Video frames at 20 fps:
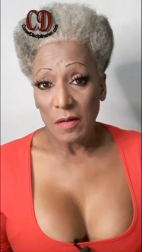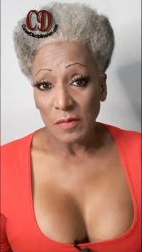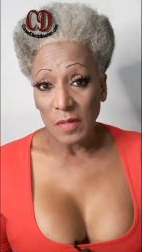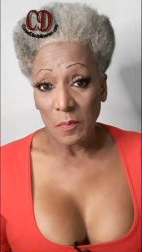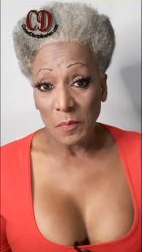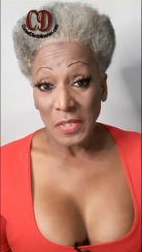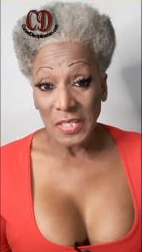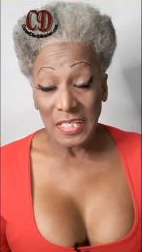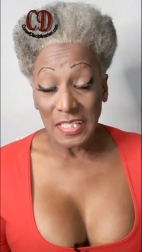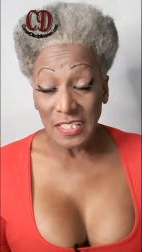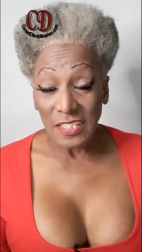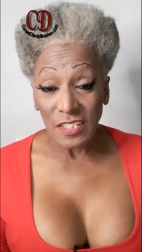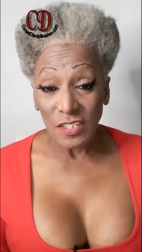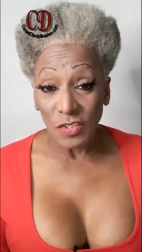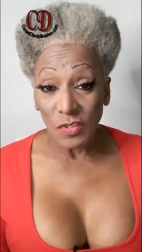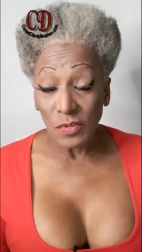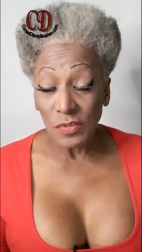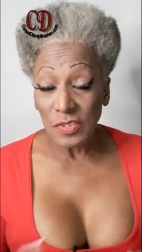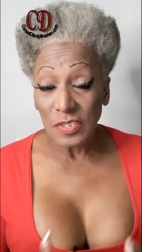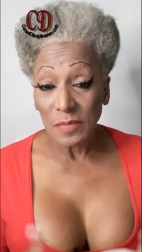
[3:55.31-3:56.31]

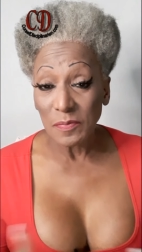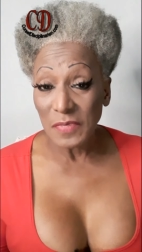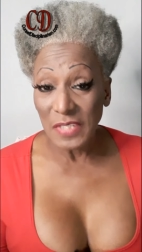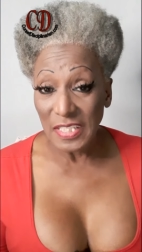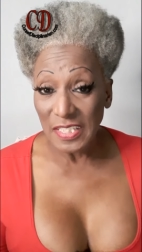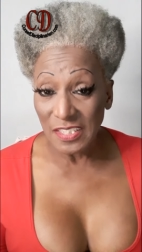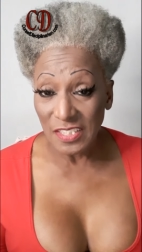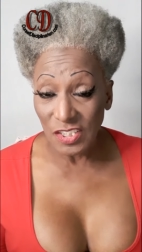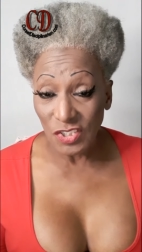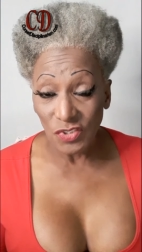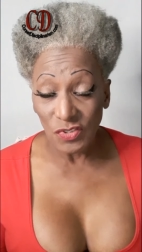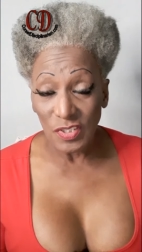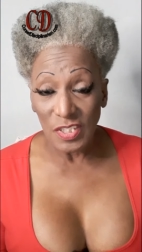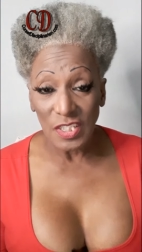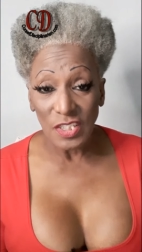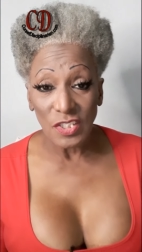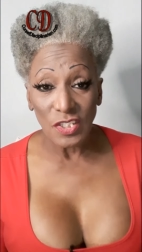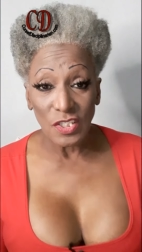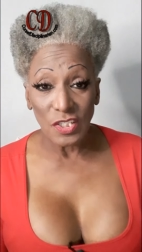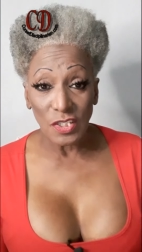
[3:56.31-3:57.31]
medicinal, some things that you
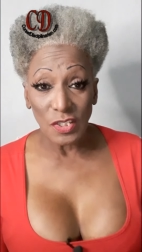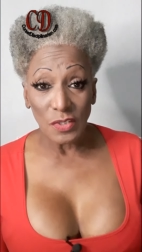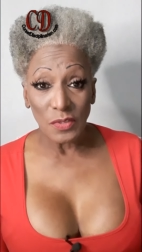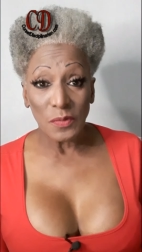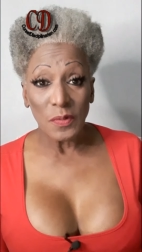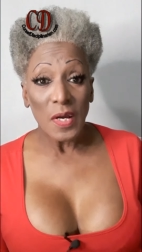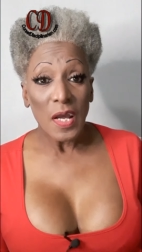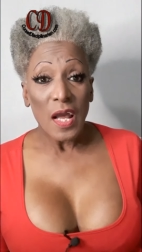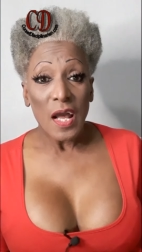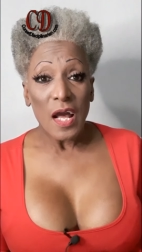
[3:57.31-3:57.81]
need to do.